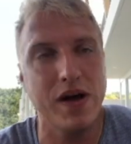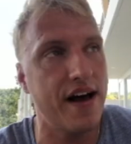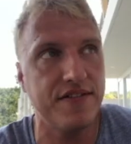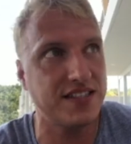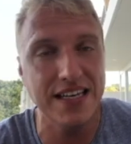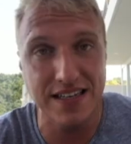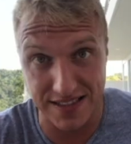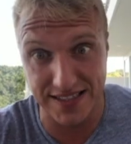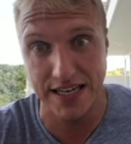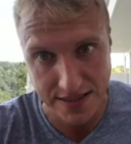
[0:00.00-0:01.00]
we have seen
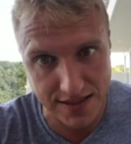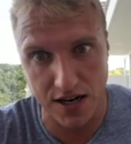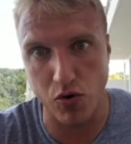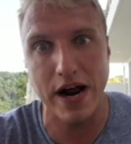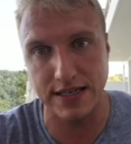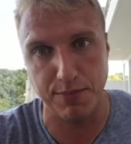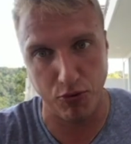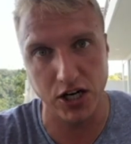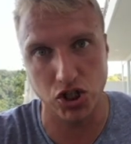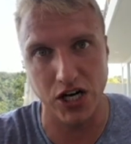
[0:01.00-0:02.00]
since the Great
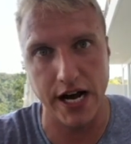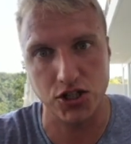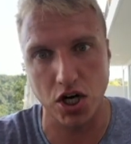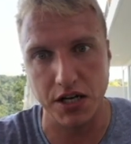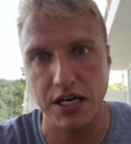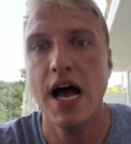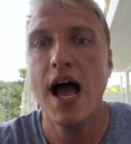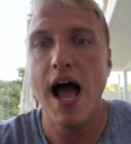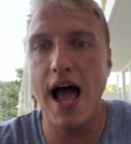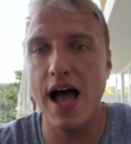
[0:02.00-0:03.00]
Depression, actually.
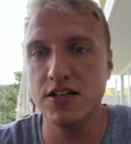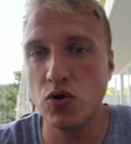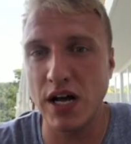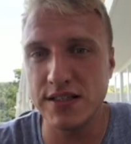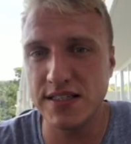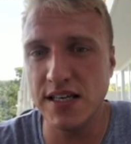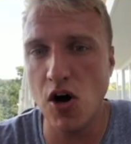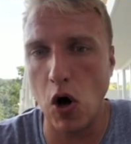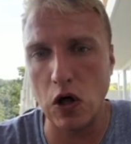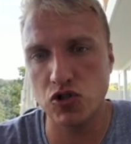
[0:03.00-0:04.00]
And you can see
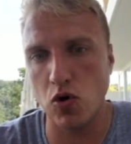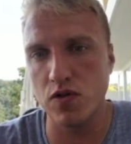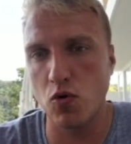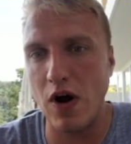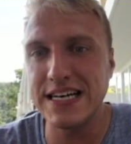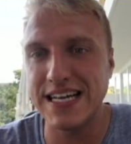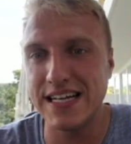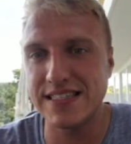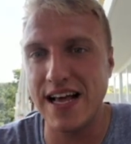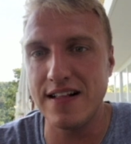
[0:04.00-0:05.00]
here also on the right
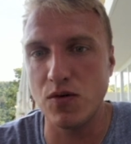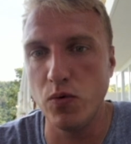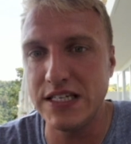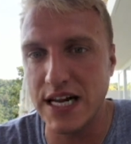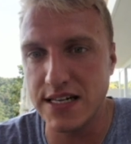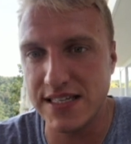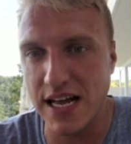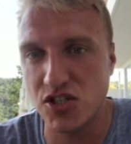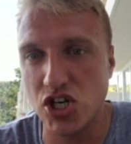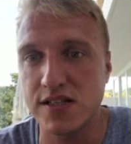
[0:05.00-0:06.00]
hand side, the retail
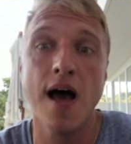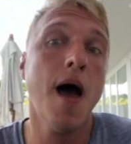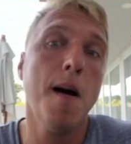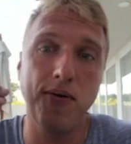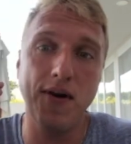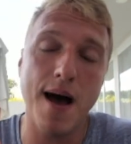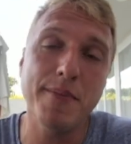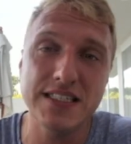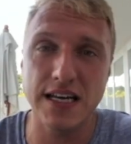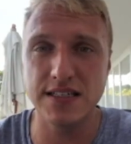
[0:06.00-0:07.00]
sales just
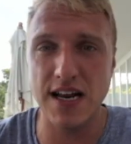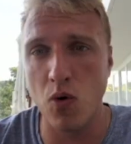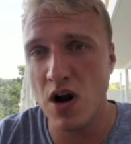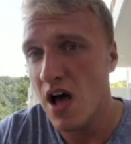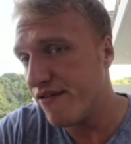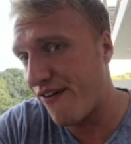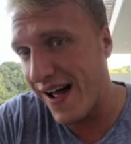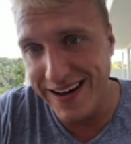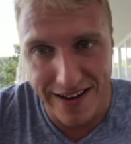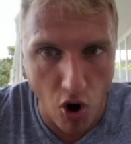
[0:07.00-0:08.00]
plummeting down,
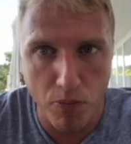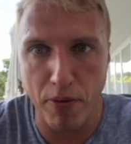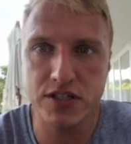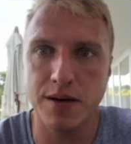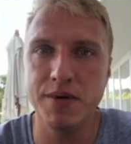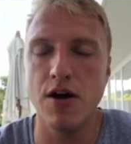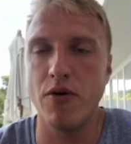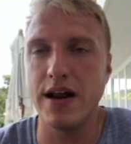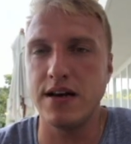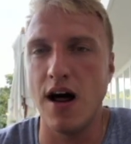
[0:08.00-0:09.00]
finding no bottom here
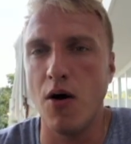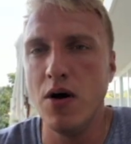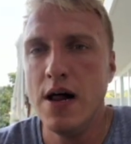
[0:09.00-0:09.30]
right now.